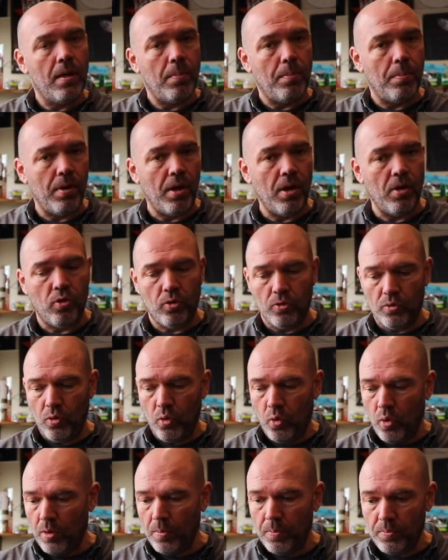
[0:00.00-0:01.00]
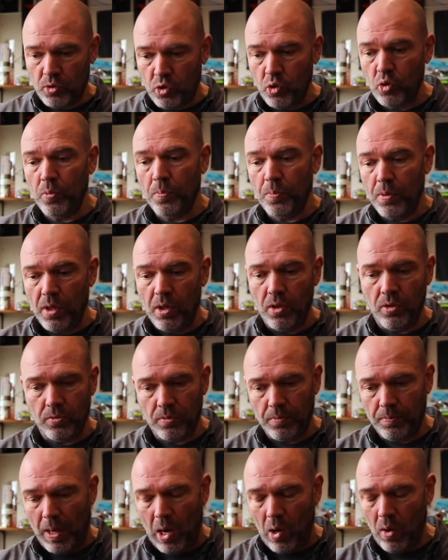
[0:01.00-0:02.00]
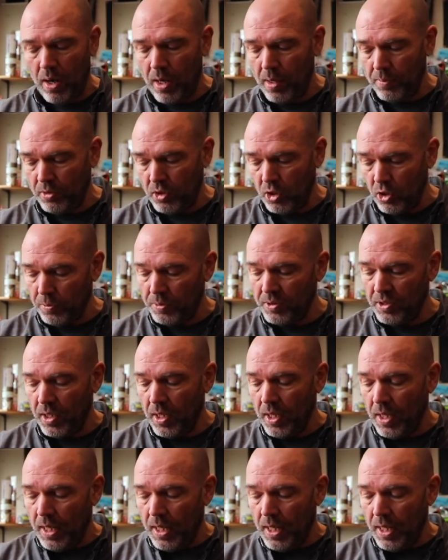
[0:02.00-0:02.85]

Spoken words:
blown or 2 blown power amp tubes.